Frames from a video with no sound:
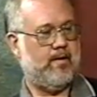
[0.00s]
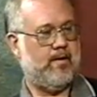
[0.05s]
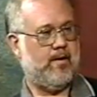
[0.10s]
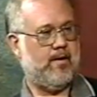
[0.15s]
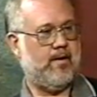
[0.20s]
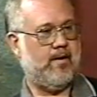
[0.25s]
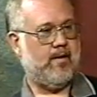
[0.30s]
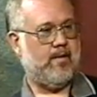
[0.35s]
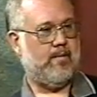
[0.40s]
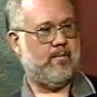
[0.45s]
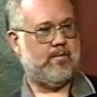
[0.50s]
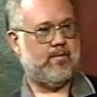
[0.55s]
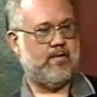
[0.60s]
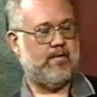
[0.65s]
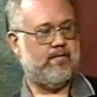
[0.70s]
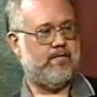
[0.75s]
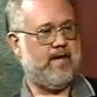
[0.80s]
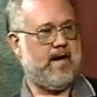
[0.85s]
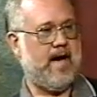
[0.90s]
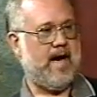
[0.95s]

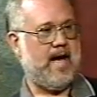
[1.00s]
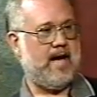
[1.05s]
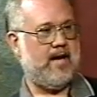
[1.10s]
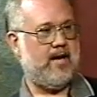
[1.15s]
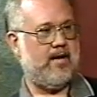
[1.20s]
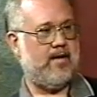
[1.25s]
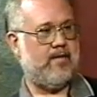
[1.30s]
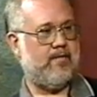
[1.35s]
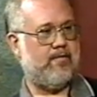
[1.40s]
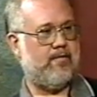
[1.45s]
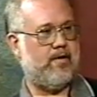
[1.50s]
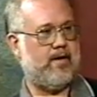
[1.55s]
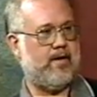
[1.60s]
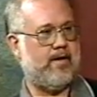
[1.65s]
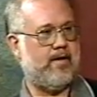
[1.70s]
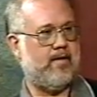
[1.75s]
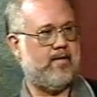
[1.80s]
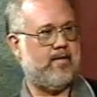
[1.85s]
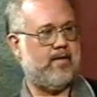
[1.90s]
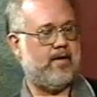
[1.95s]
confided in a
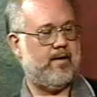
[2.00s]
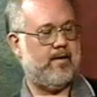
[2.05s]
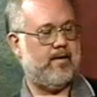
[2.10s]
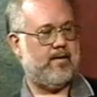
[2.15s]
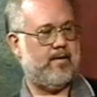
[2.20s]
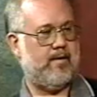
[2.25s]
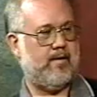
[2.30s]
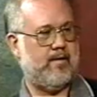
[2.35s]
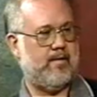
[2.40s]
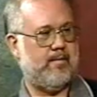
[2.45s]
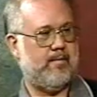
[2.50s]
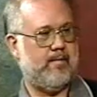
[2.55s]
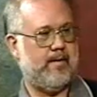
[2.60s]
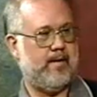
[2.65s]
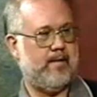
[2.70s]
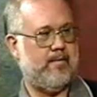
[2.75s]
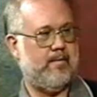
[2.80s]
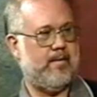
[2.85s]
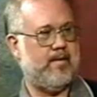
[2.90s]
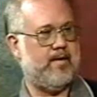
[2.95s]
friend that
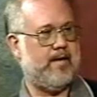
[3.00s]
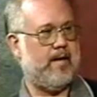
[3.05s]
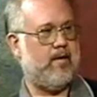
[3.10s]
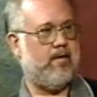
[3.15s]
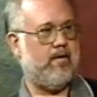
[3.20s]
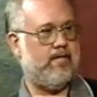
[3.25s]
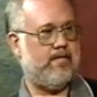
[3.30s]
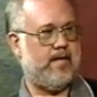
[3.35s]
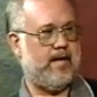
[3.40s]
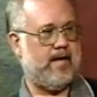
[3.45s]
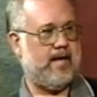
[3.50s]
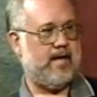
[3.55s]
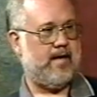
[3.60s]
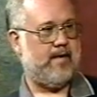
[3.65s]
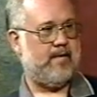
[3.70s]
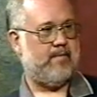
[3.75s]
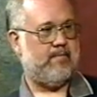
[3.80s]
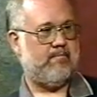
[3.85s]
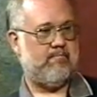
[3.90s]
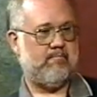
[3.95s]
he had been
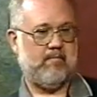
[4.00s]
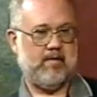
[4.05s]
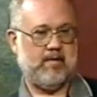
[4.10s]
terrified